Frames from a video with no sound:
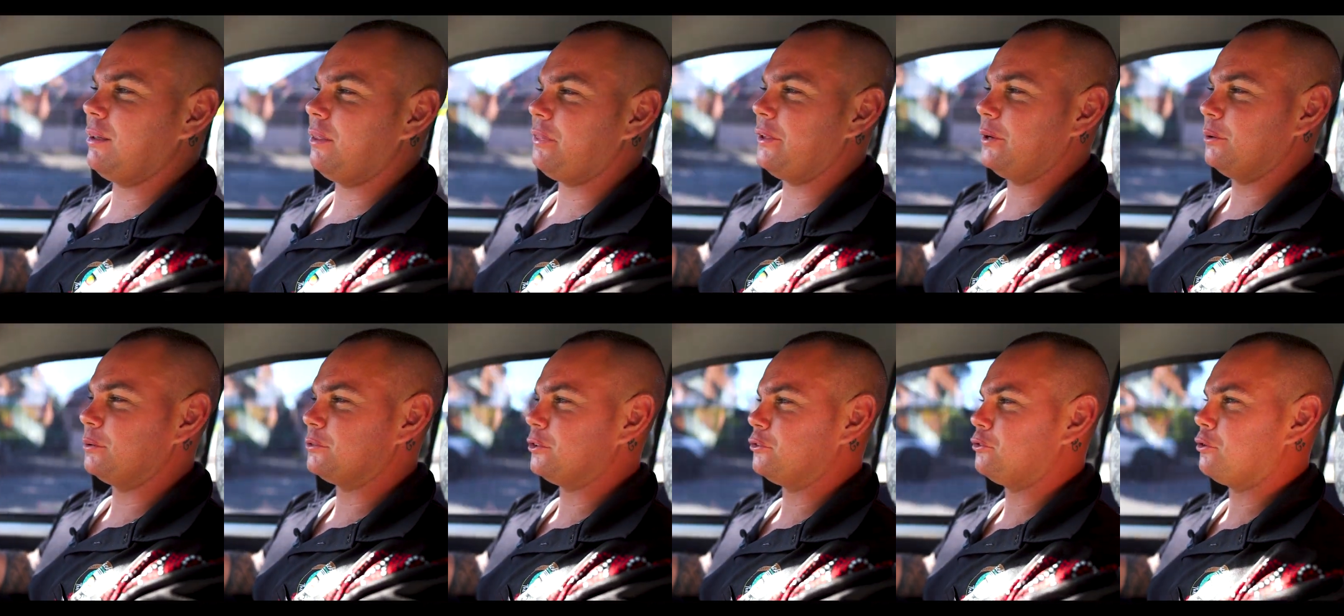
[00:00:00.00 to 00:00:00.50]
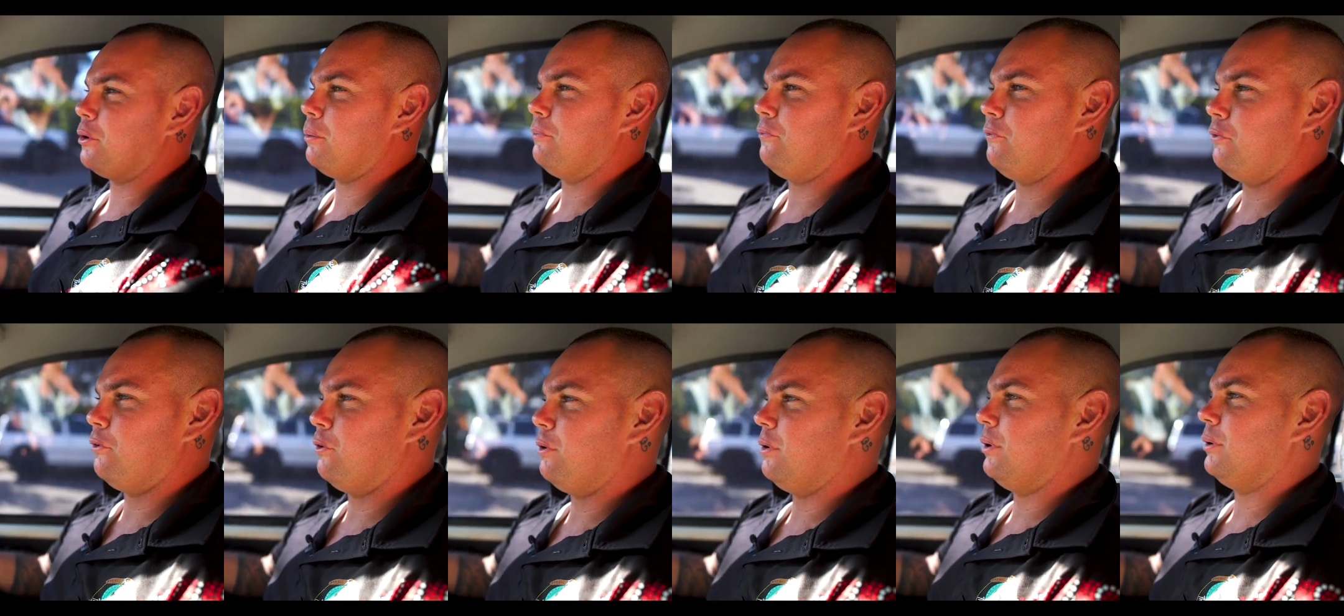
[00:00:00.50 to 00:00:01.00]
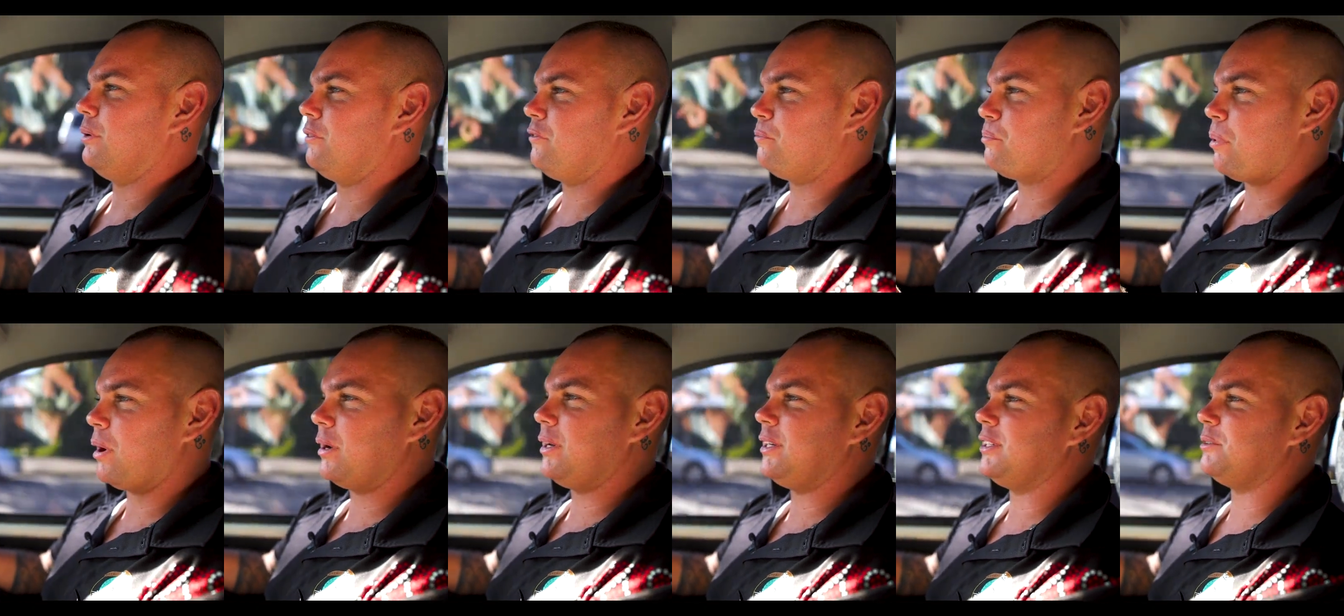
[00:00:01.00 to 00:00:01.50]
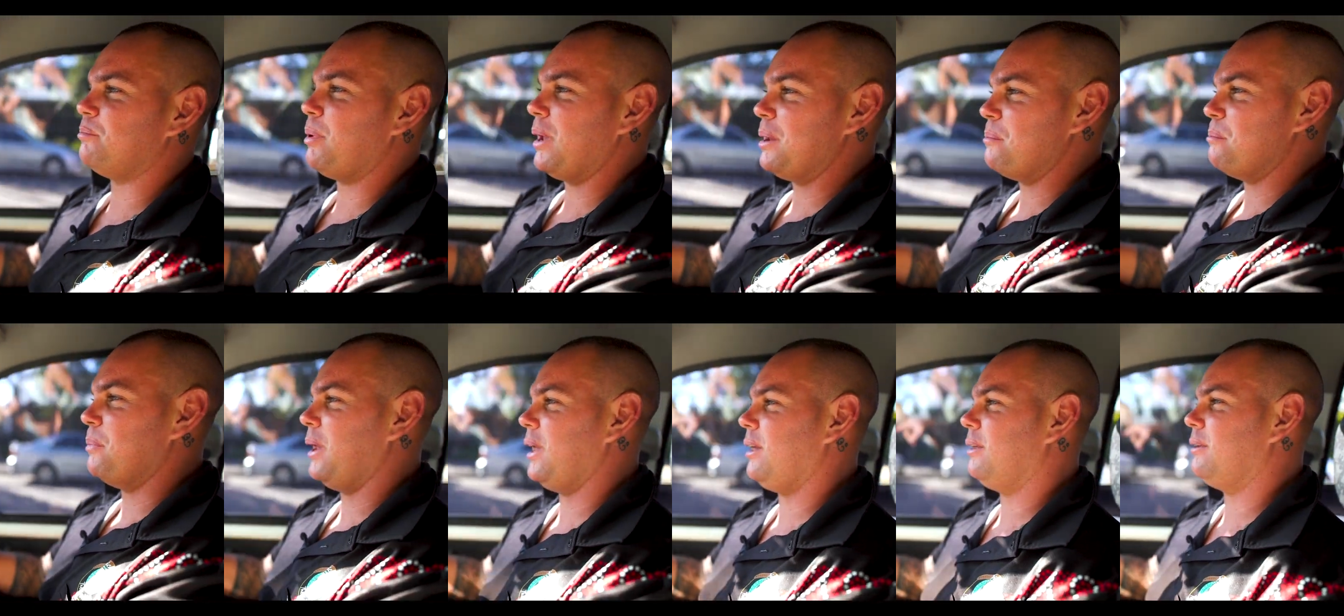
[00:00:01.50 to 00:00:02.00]
I think it was the top four. If Bunnies
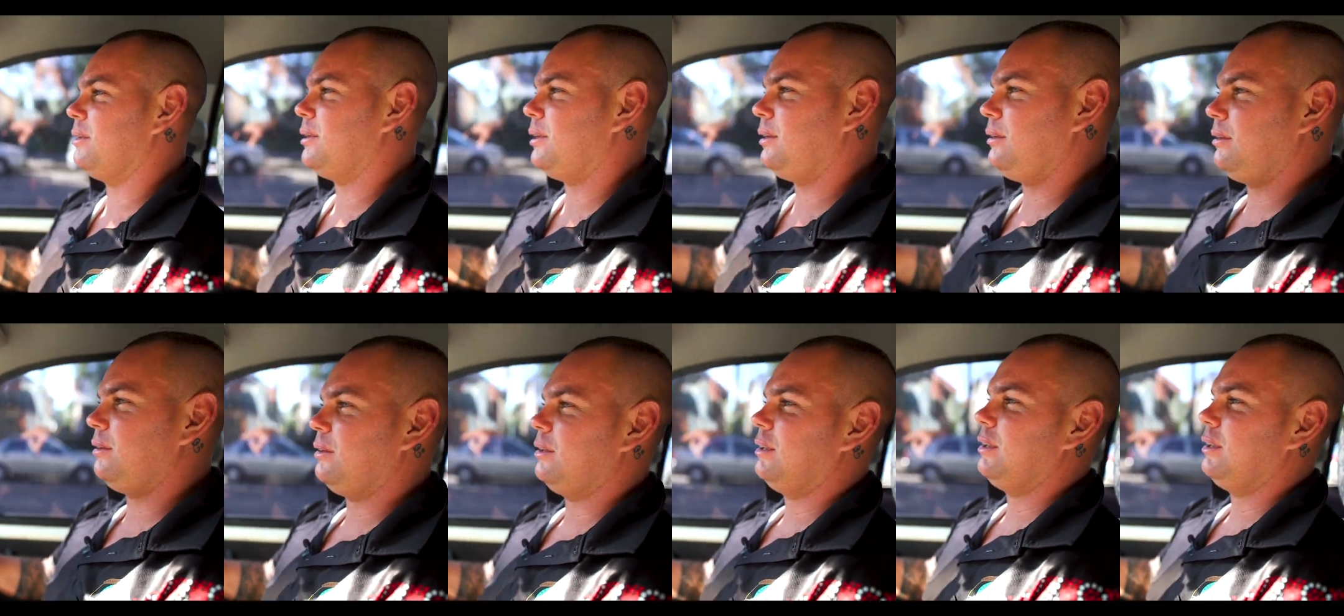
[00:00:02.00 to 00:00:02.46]
beat Manly,